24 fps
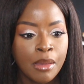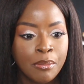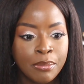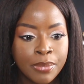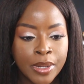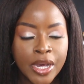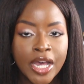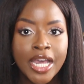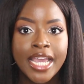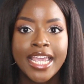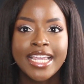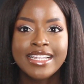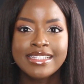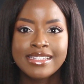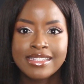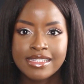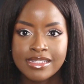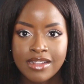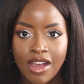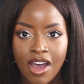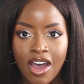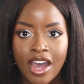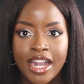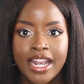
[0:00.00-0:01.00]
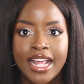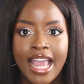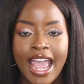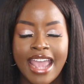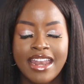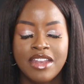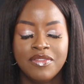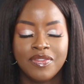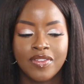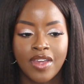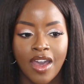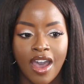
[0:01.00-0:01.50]
but it started
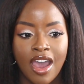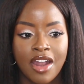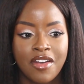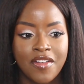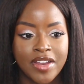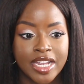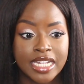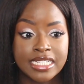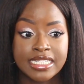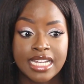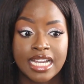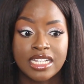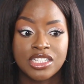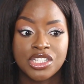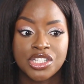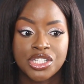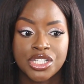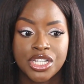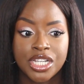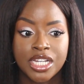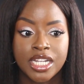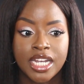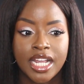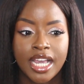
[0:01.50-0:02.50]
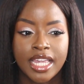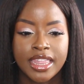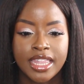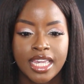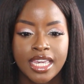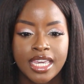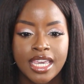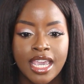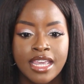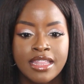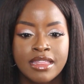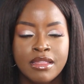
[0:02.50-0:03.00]
kind of garnering attention, I
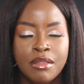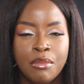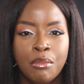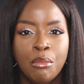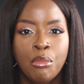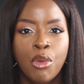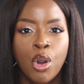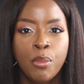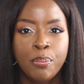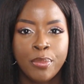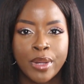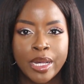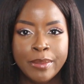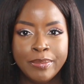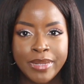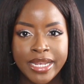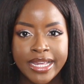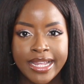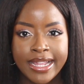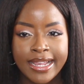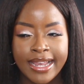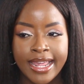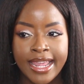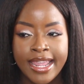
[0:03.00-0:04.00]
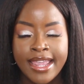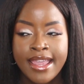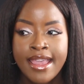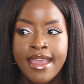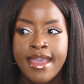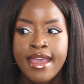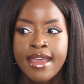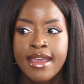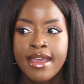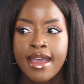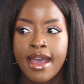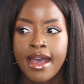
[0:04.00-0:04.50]
think, in more publicly
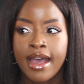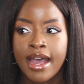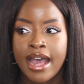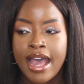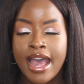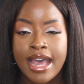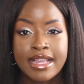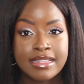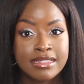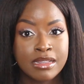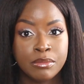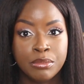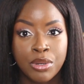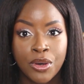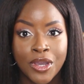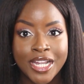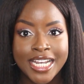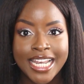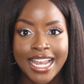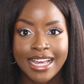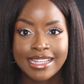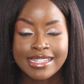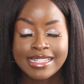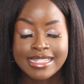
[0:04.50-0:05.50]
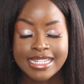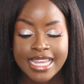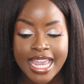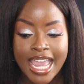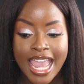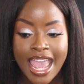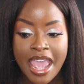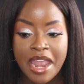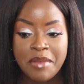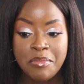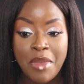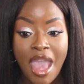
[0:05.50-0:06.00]
at some point last year,
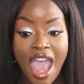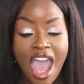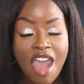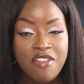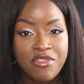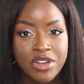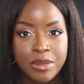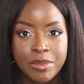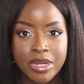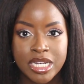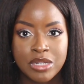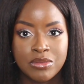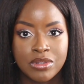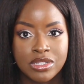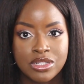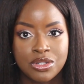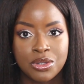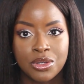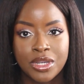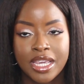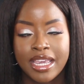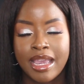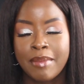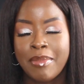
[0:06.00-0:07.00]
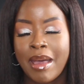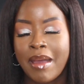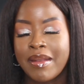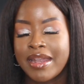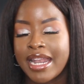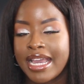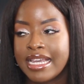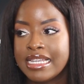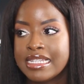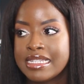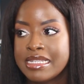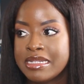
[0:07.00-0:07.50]
and everybody was talking about
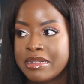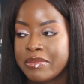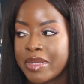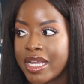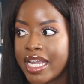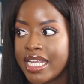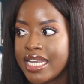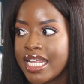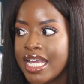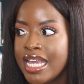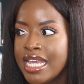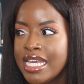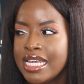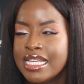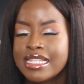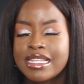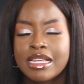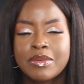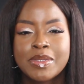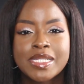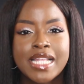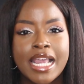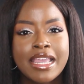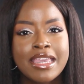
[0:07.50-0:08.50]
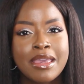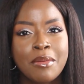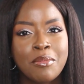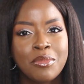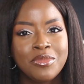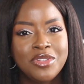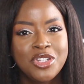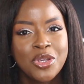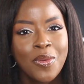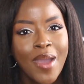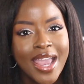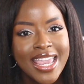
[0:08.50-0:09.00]
niacinamide. So I was
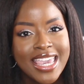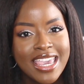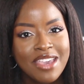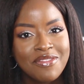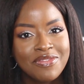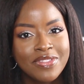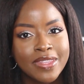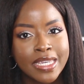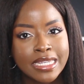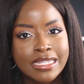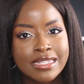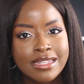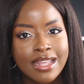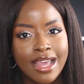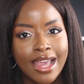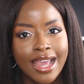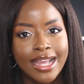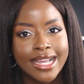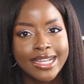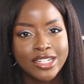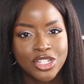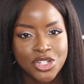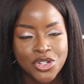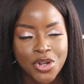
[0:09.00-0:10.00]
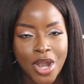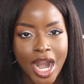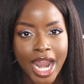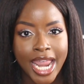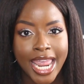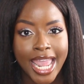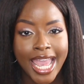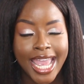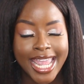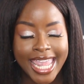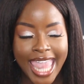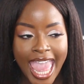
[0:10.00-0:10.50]
like, do I give this a
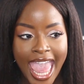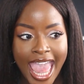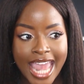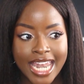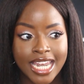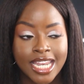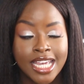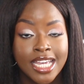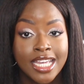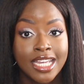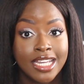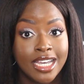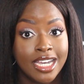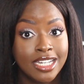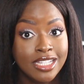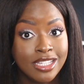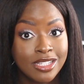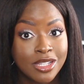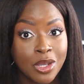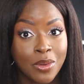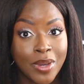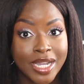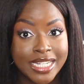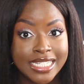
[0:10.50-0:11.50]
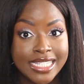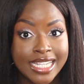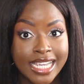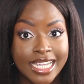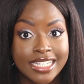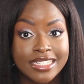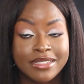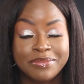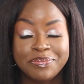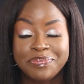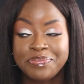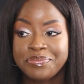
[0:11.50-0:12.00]
try again? And so I
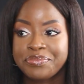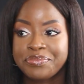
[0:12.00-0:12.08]
did.